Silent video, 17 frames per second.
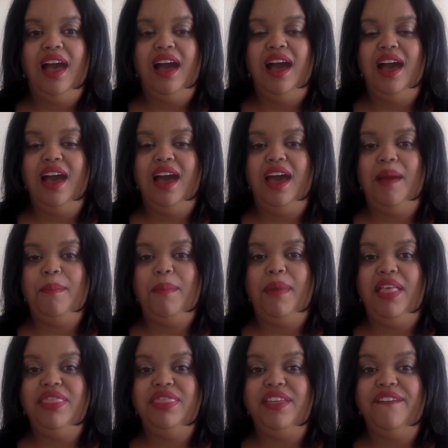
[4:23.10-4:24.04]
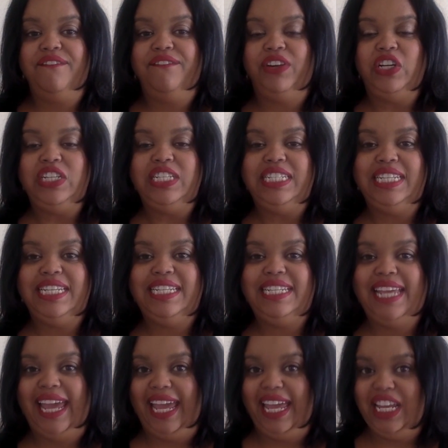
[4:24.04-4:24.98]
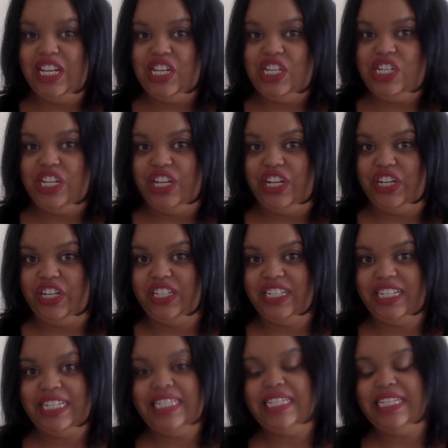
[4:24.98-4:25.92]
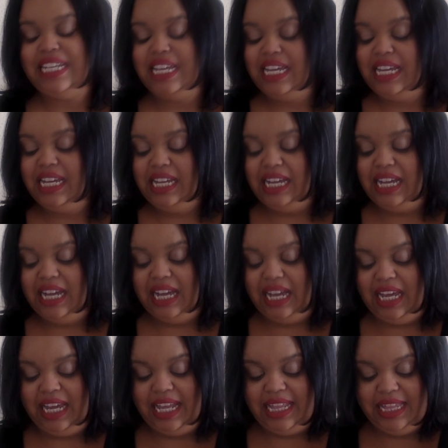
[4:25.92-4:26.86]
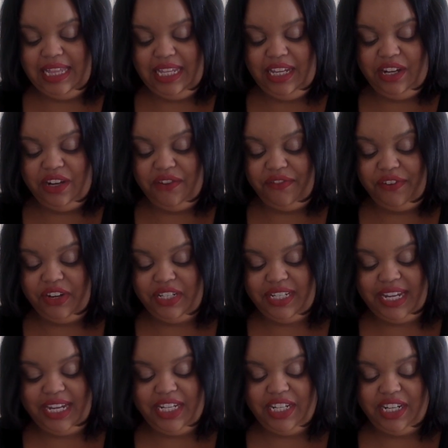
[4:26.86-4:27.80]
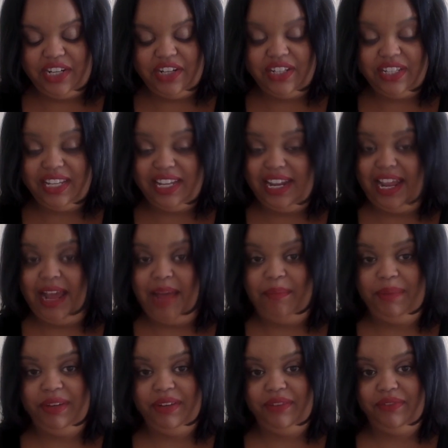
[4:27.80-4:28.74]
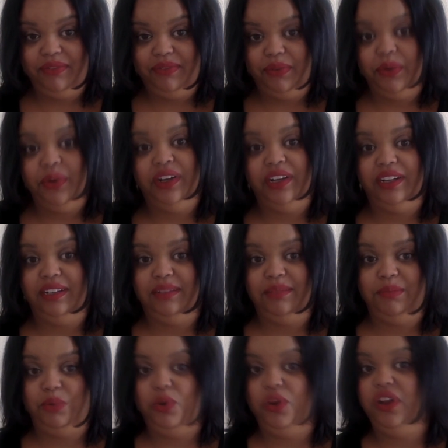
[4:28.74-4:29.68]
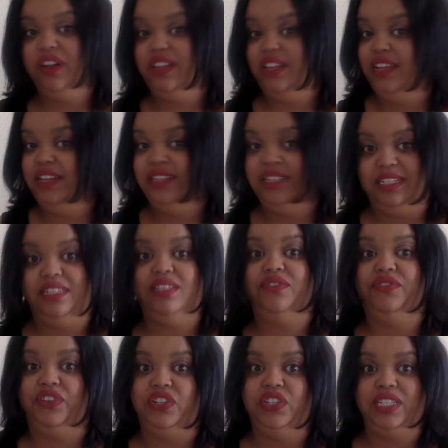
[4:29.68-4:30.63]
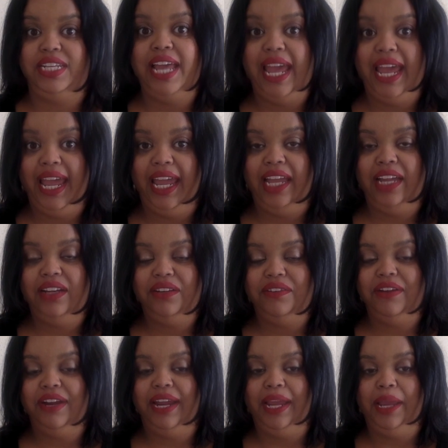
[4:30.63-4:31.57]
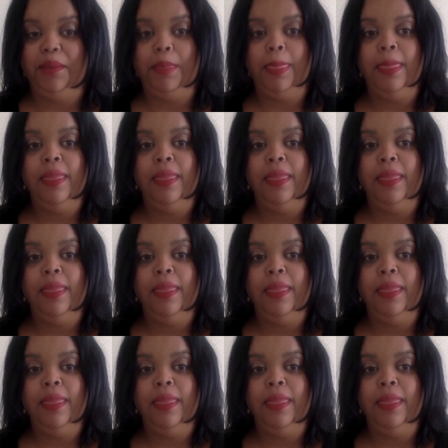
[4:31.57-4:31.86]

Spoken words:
The first day jitters. And first day jitters can happen for more than just the first day, right?